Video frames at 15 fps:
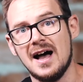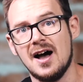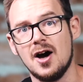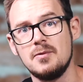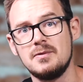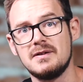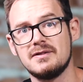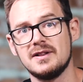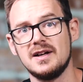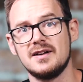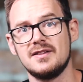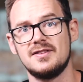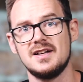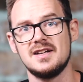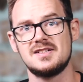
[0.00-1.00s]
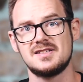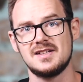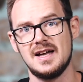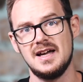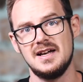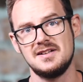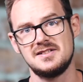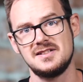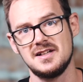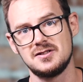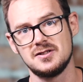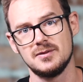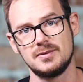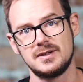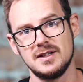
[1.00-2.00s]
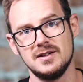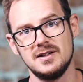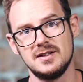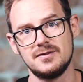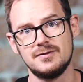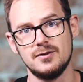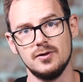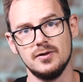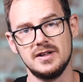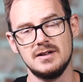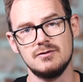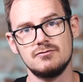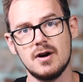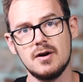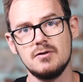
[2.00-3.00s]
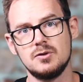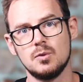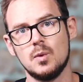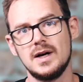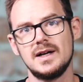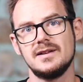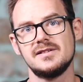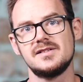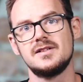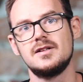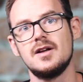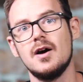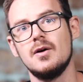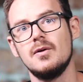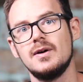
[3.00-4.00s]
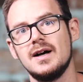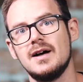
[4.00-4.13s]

Hope you've liked this setup guide for the Rode Wireless Go.